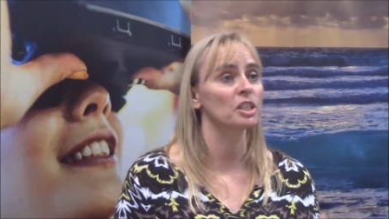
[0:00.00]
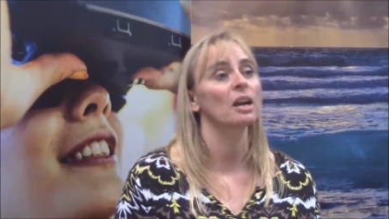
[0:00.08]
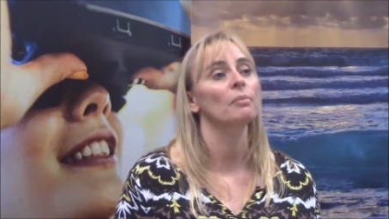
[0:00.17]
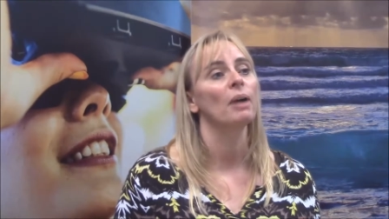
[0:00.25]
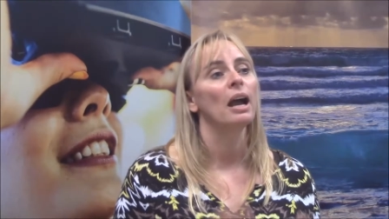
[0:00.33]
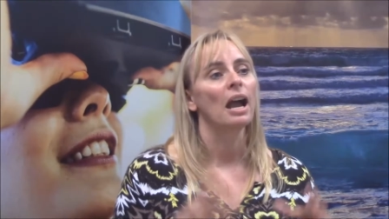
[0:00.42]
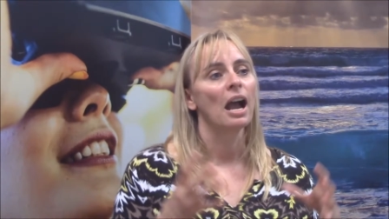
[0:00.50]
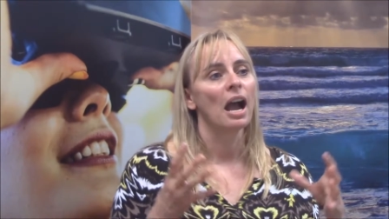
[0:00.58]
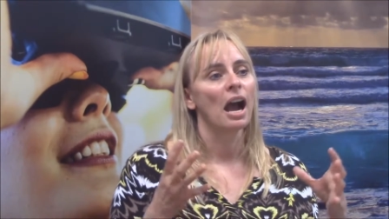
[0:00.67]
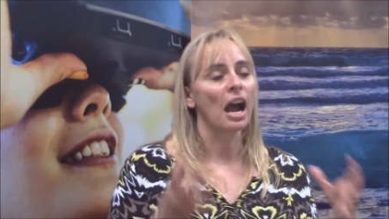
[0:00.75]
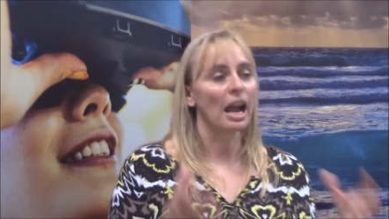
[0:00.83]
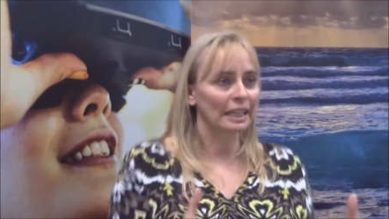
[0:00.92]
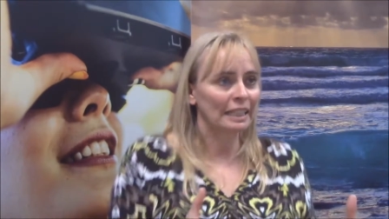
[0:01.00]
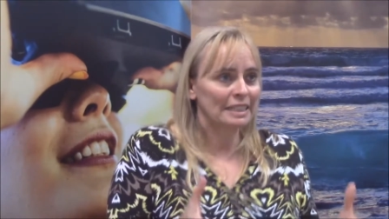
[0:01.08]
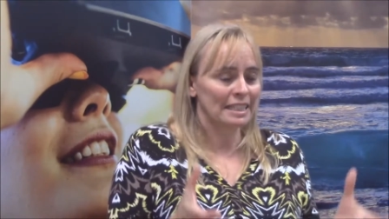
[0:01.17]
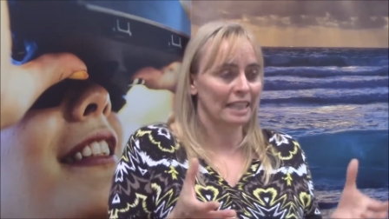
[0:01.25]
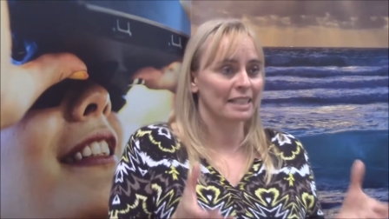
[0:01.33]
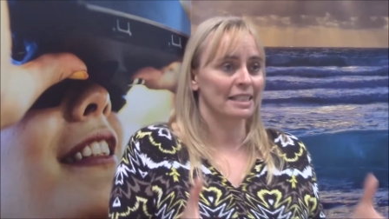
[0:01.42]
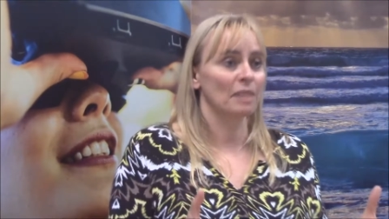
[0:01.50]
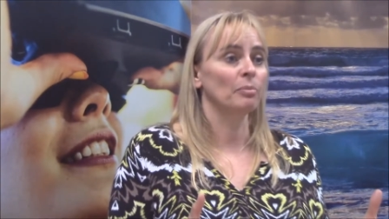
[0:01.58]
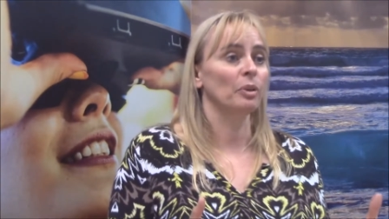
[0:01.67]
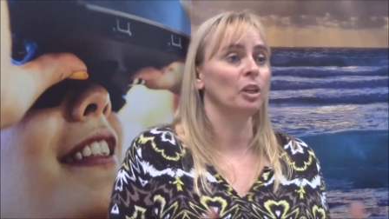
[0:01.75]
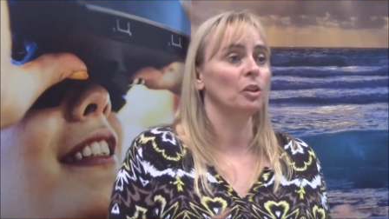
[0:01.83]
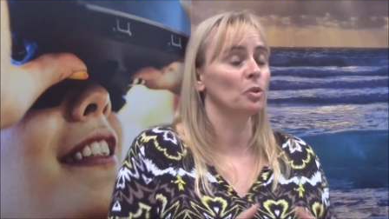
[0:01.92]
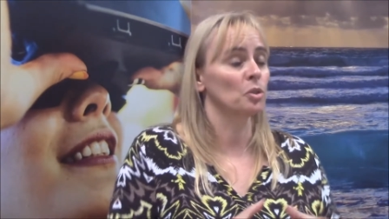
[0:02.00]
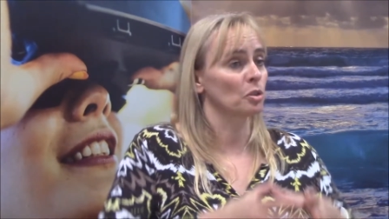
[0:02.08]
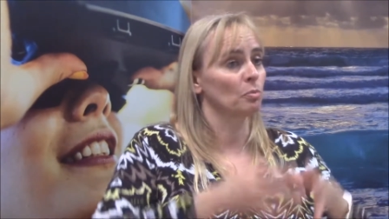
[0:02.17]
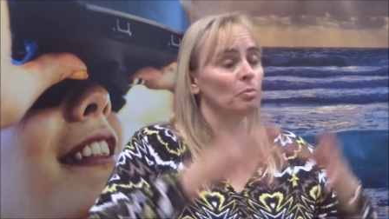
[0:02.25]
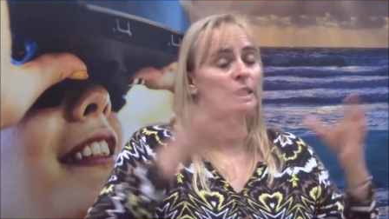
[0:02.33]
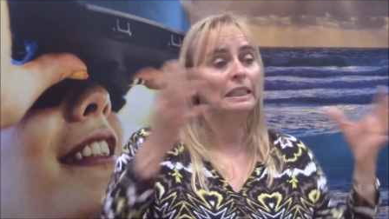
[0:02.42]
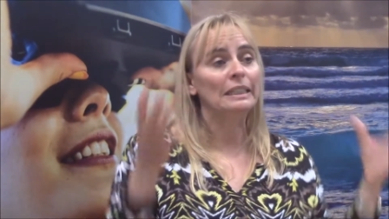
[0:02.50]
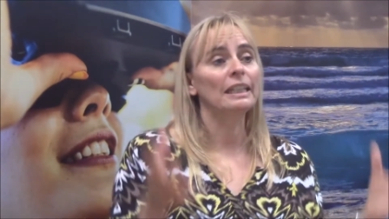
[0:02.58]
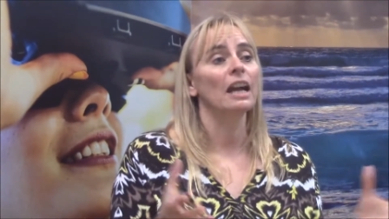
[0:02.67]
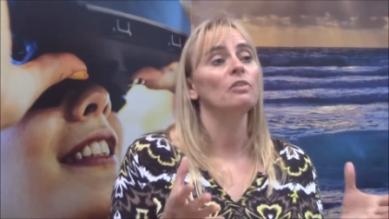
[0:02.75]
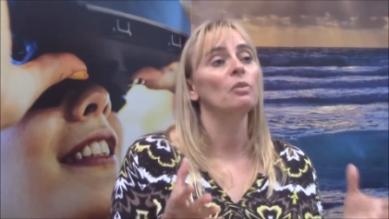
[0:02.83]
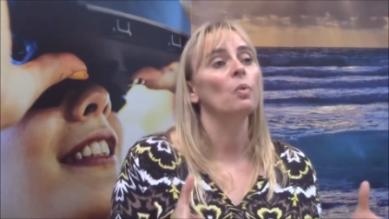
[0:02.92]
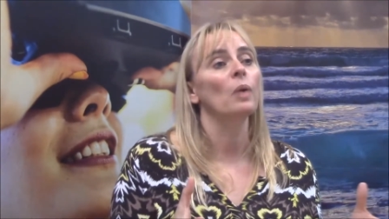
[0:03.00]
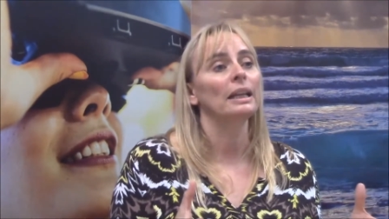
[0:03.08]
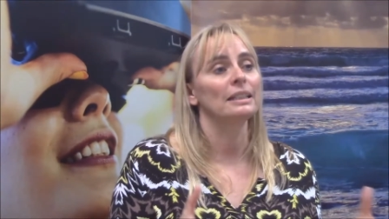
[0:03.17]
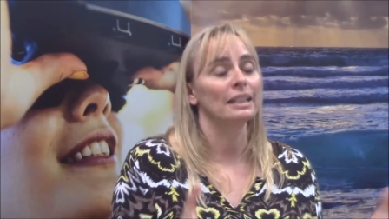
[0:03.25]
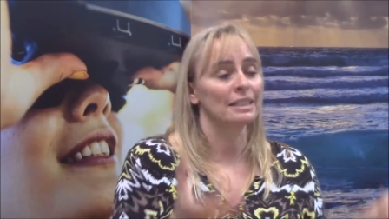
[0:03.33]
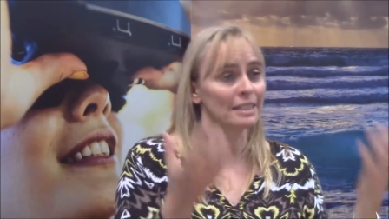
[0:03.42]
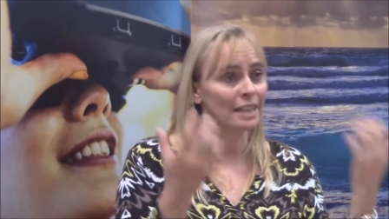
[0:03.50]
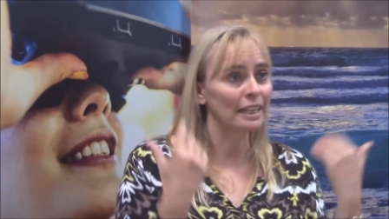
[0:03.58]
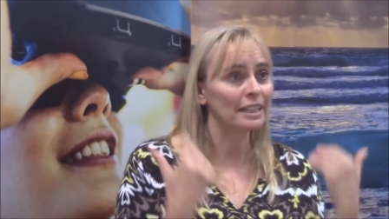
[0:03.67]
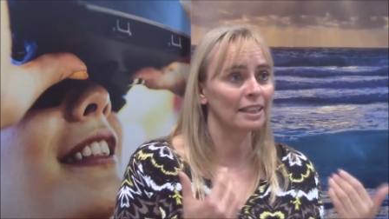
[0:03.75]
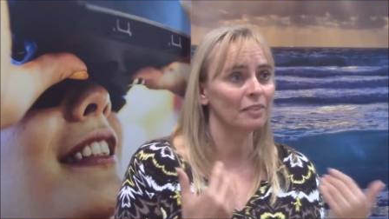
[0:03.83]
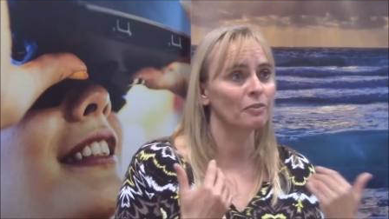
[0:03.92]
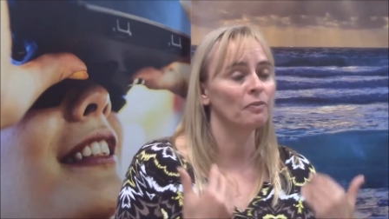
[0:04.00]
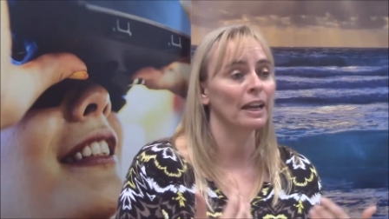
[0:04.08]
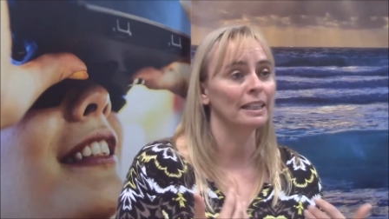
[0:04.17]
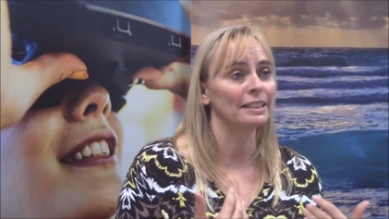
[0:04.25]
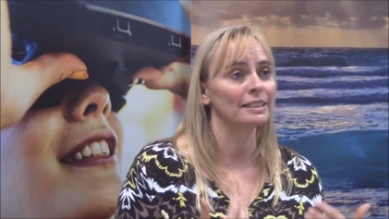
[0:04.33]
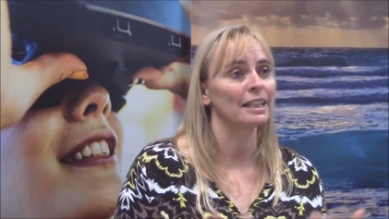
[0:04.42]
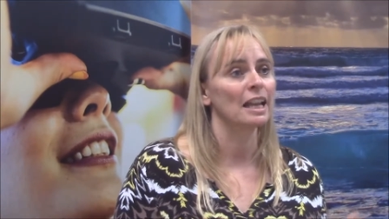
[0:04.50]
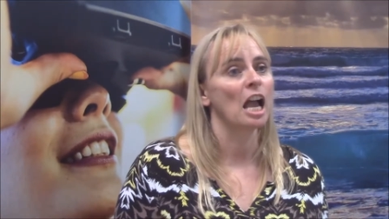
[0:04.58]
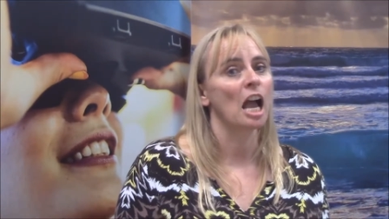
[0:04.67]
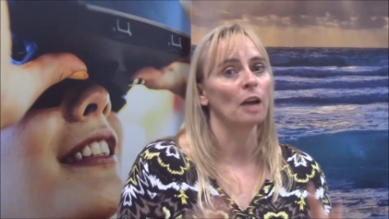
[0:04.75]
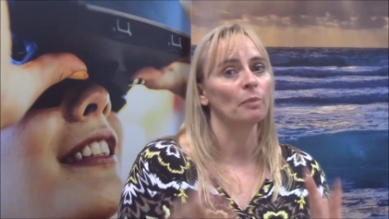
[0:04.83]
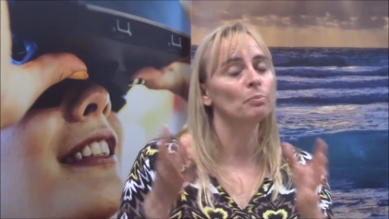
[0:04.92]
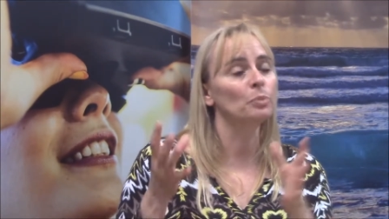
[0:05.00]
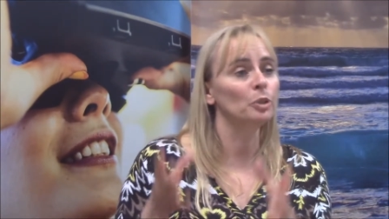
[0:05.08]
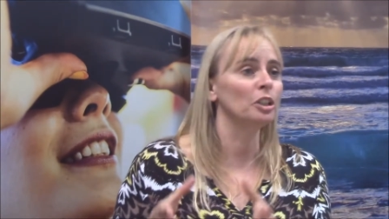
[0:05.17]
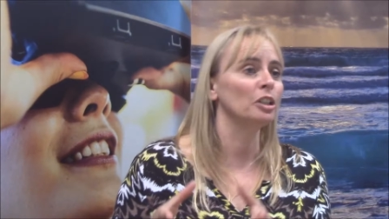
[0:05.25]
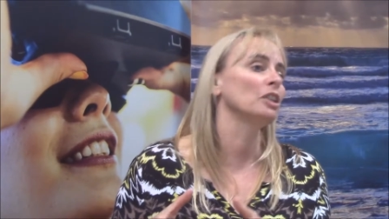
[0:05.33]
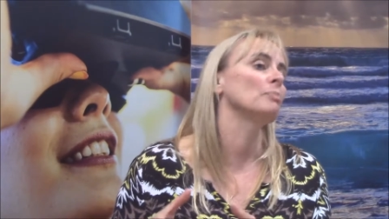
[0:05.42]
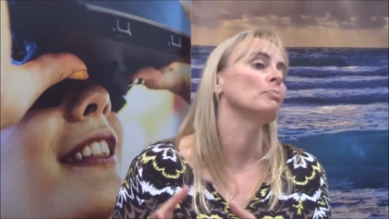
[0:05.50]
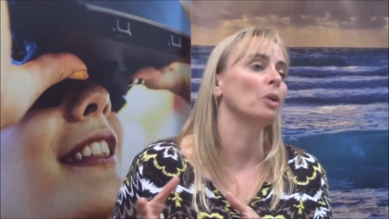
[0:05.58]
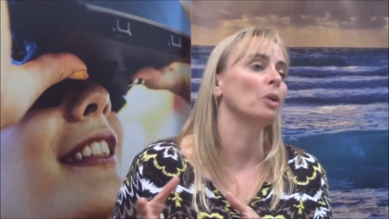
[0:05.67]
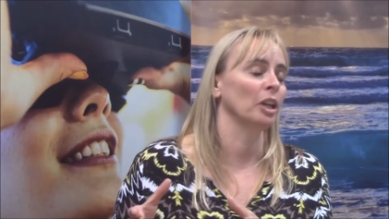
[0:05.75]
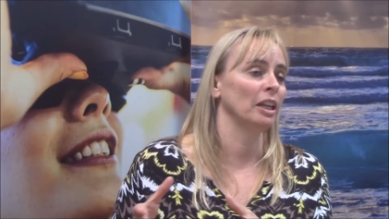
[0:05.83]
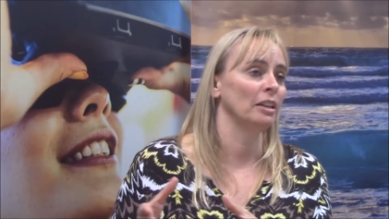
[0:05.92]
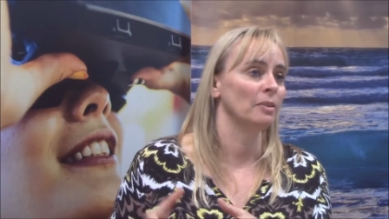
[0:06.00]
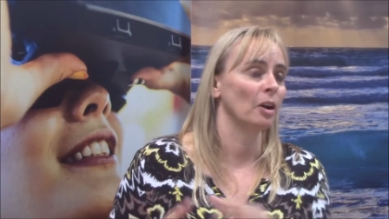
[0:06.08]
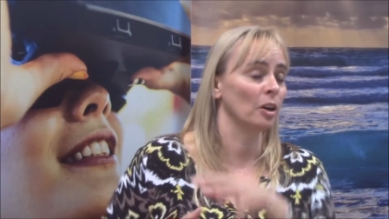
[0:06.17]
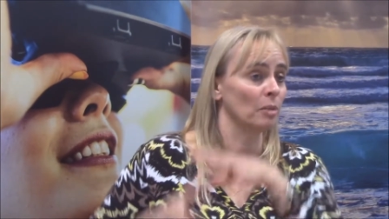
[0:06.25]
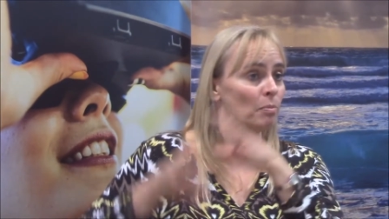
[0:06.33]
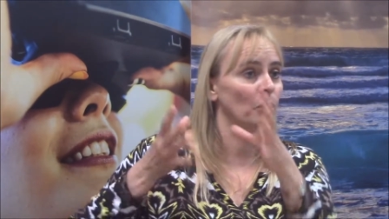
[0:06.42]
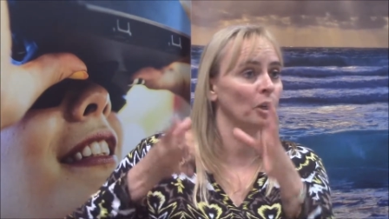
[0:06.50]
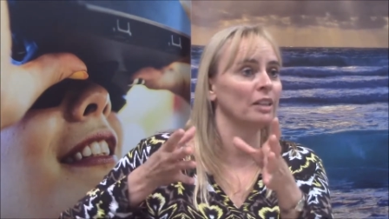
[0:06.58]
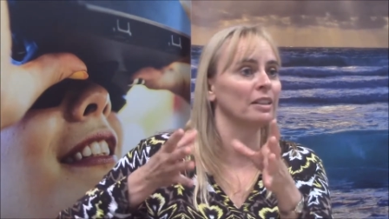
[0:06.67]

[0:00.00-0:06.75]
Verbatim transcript: time, I can take somebody who's completely overweight and take their face and put it in a body, on a body